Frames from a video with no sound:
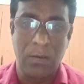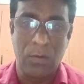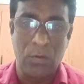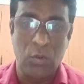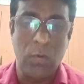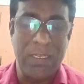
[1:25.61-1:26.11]

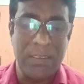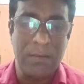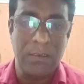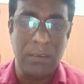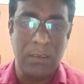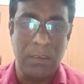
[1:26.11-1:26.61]
So
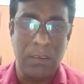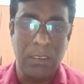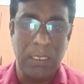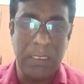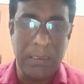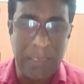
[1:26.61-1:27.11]

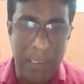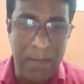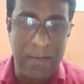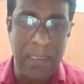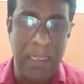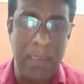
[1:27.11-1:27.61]
in
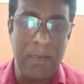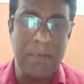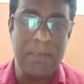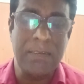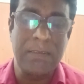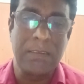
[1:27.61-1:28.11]
this
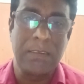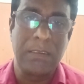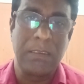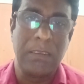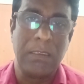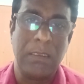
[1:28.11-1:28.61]
case,
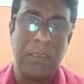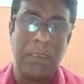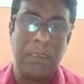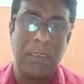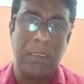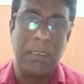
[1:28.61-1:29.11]

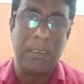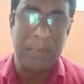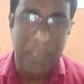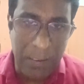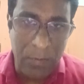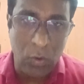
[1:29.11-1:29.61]

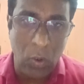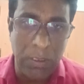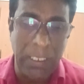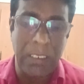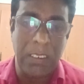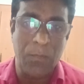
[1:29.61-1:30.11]
these are all
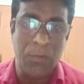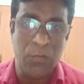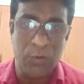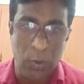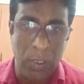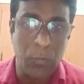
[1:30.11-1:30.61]
the incomes
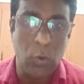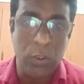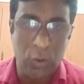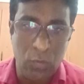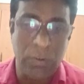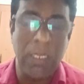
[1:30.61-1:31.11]
which I am
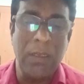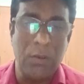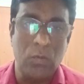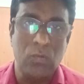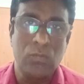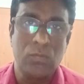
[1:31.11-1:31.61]
going to tell
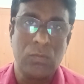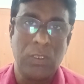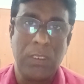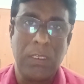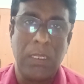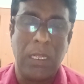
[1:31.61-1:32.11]
you
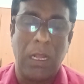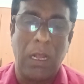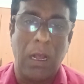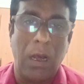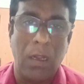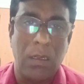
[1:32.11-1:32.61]

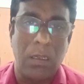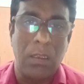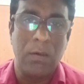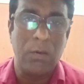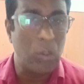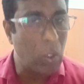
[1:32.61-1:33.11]

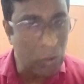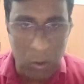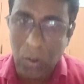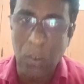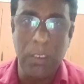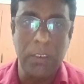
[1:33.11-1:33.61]
are not
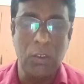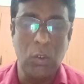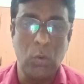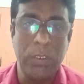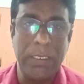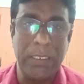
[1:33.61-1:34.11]
at all
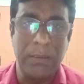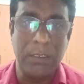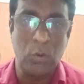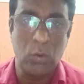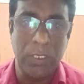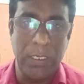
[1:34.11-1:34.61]
included in the
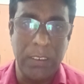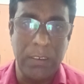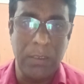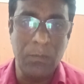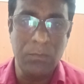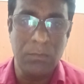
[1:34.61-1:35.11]
total
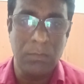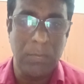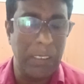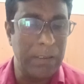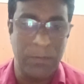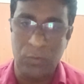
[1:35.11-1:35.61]
income.
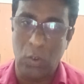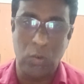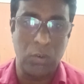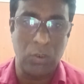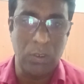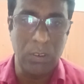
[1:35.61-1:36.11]
It is not
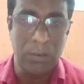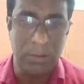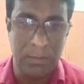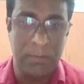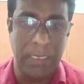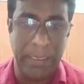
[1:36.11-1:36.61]
at all
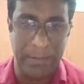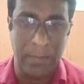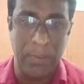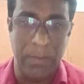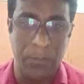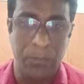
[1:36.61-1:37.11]

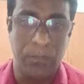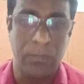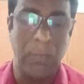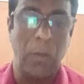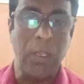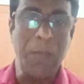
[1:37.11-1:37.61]
taxable.
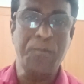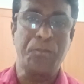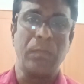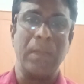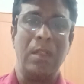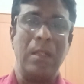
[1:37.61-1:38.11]
Okay,
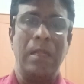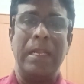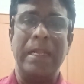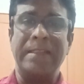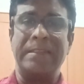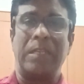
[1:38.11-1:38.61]

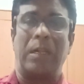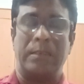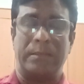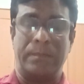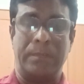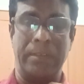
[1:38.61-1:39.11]
let's start.